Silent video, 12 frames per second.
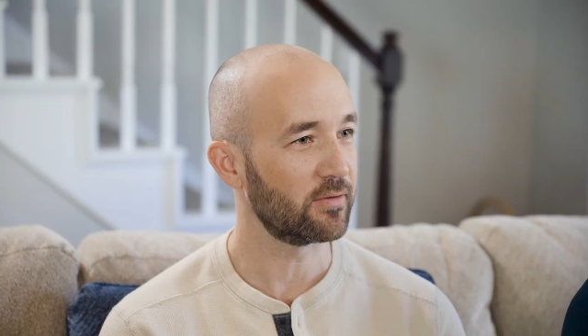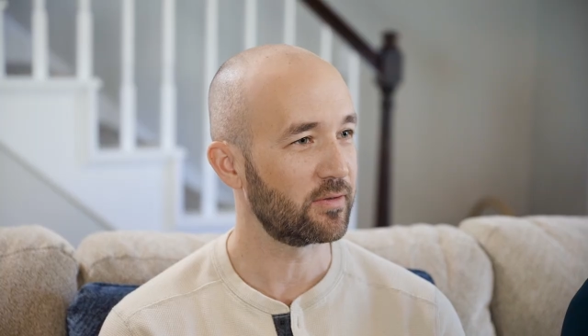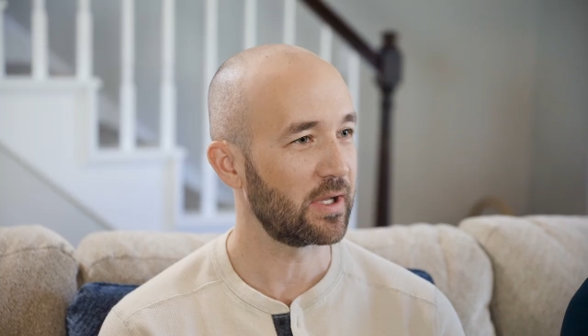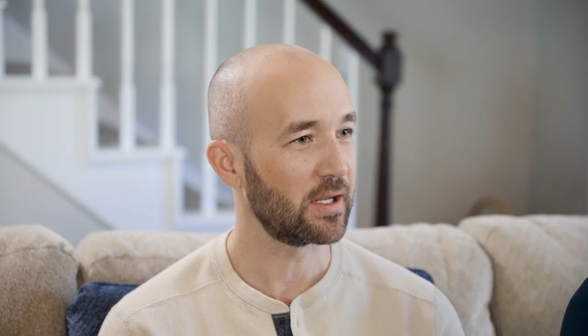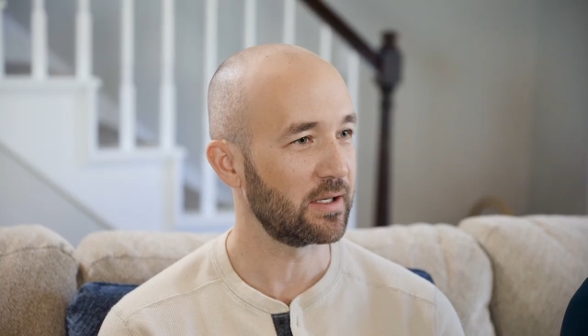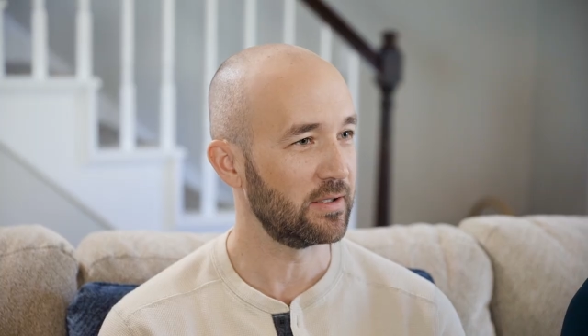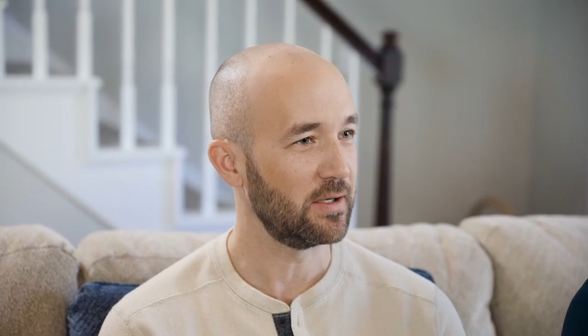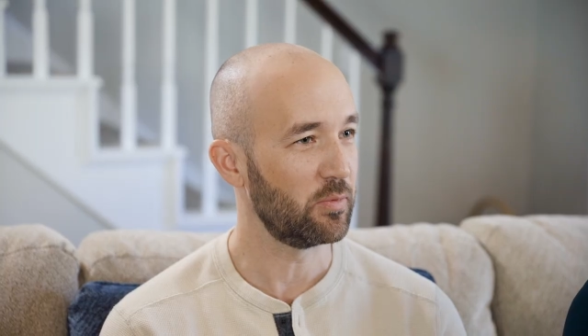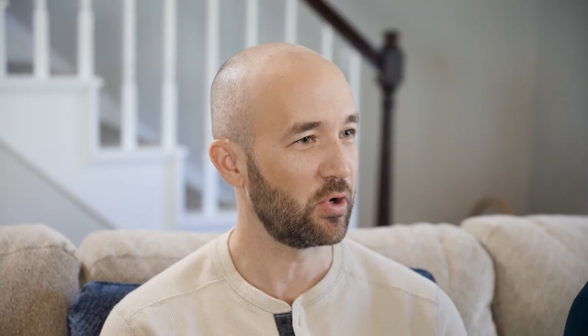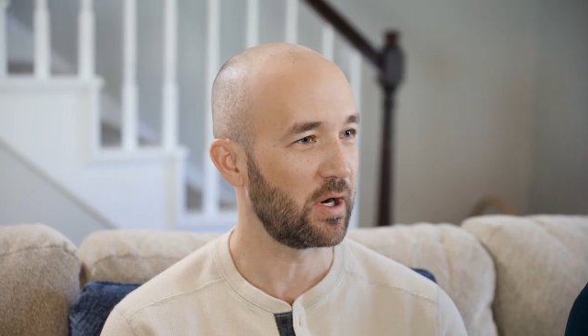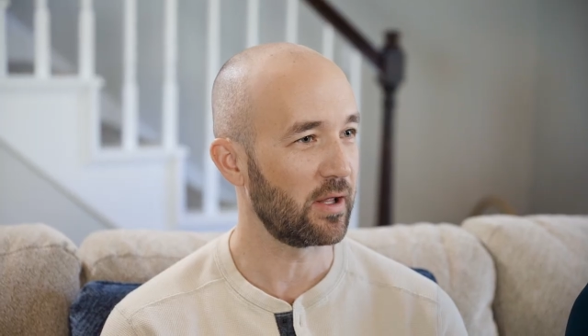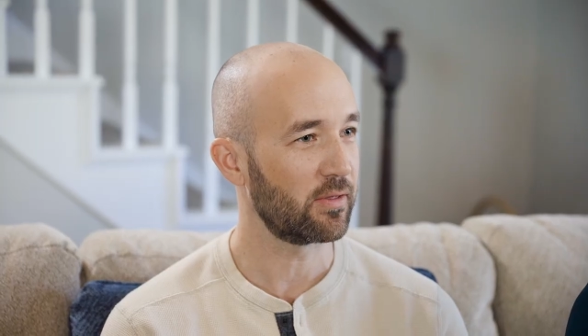of take a
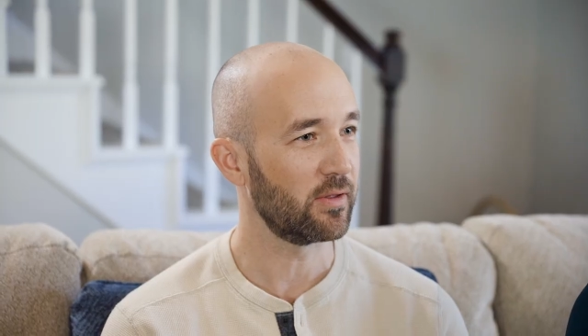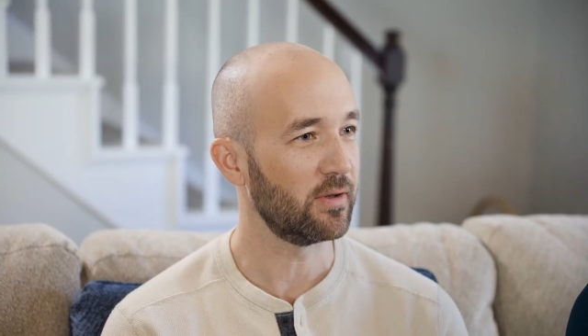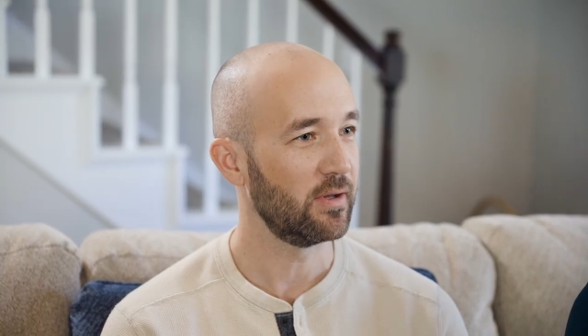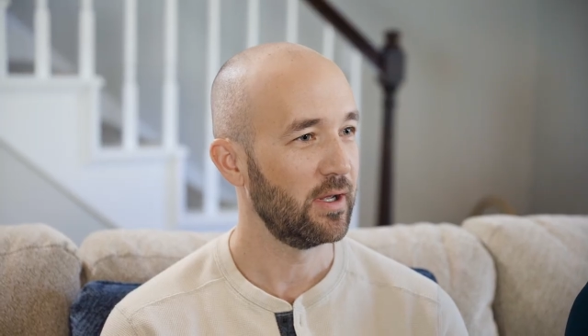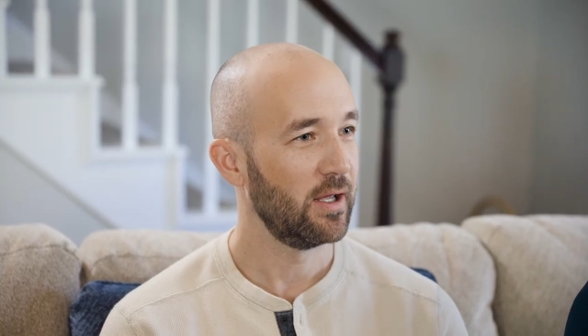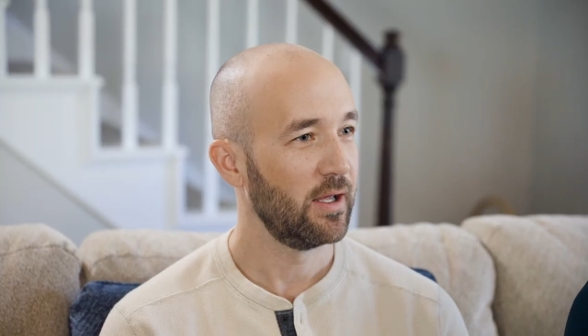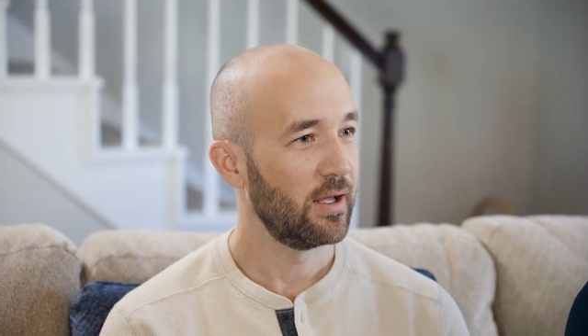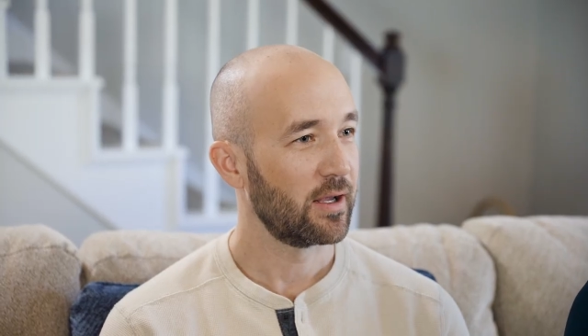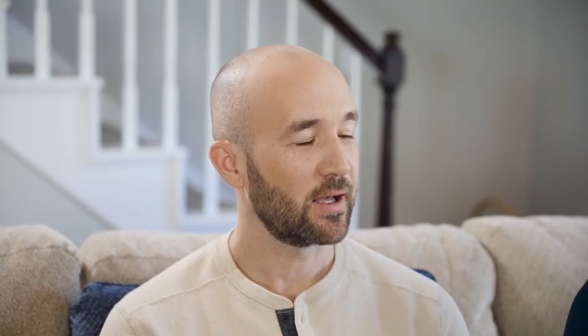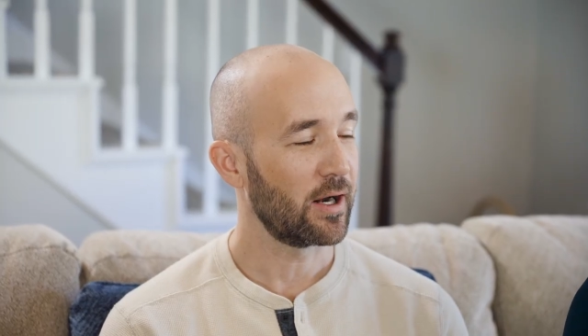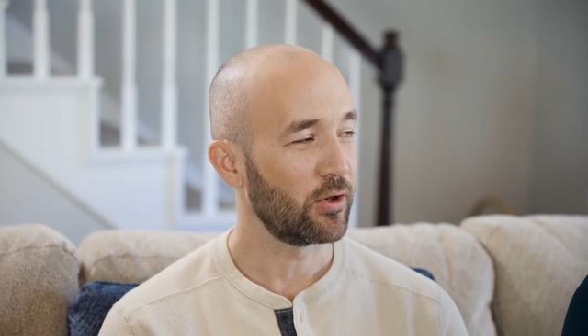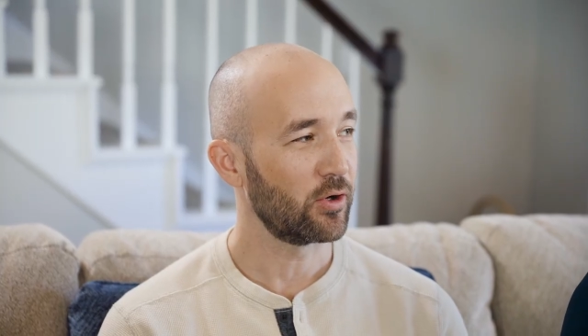deep breath and
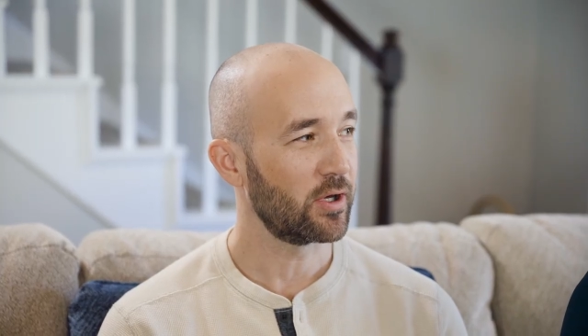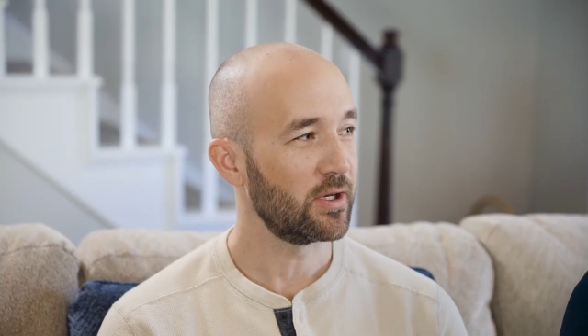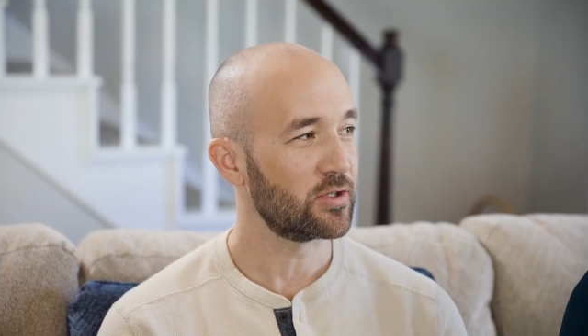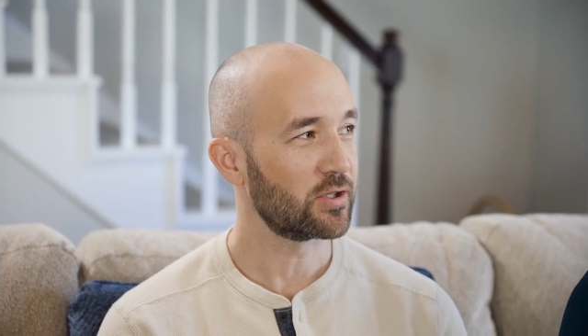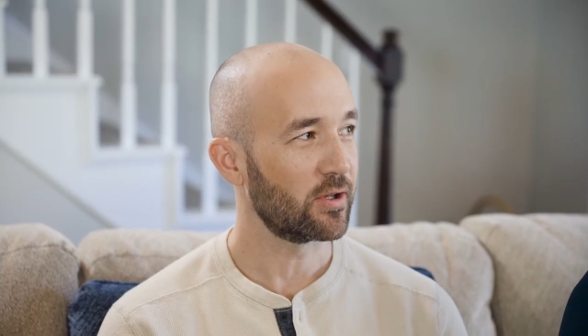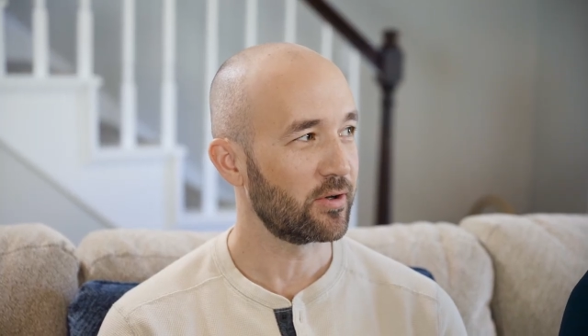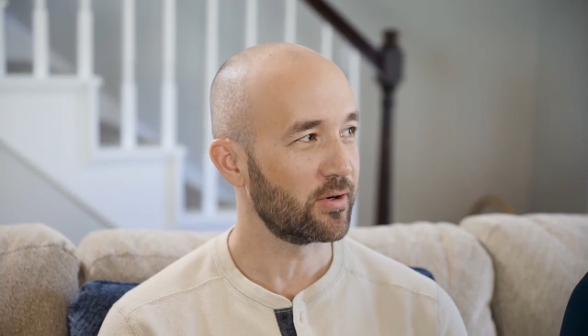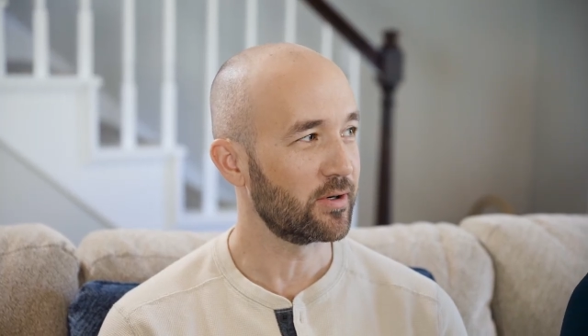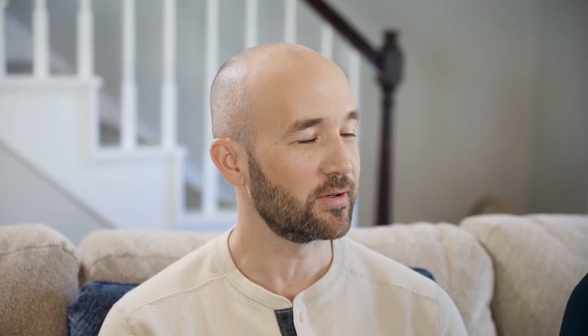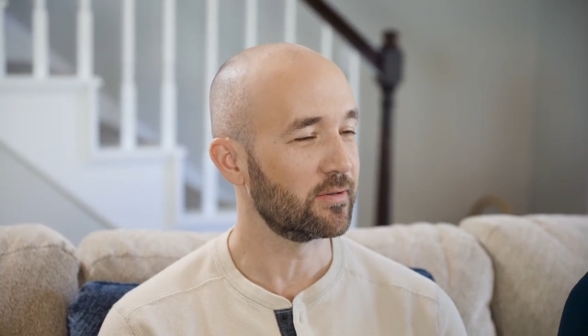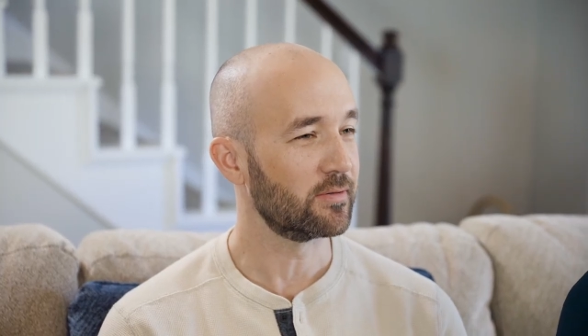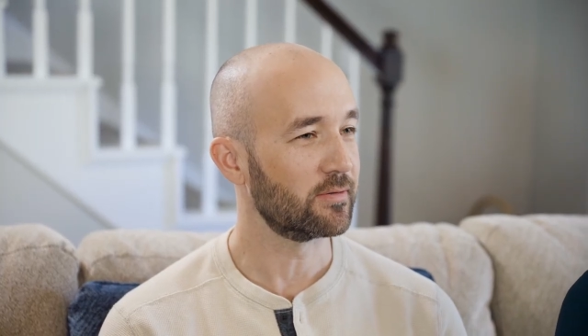kind of look at each
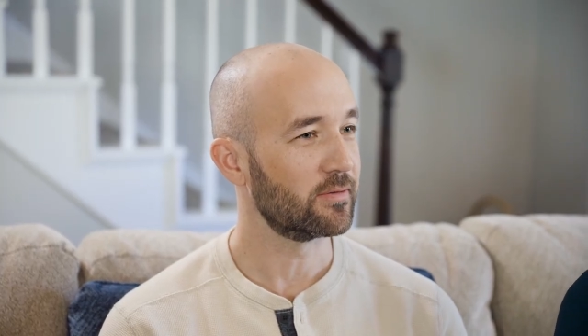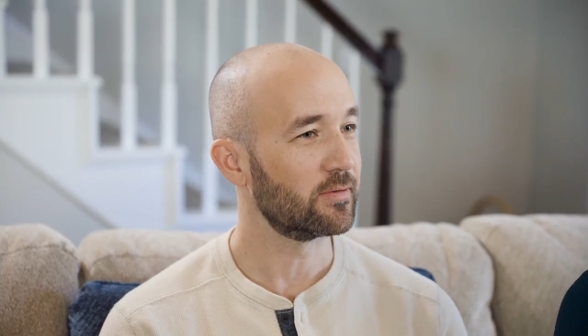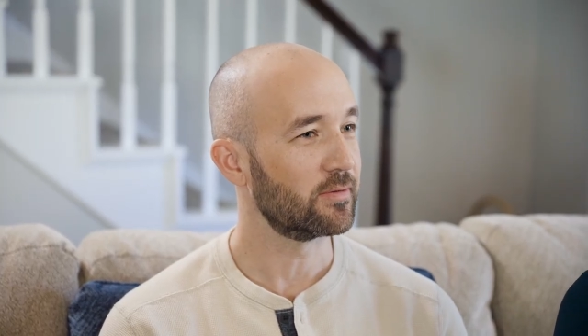other and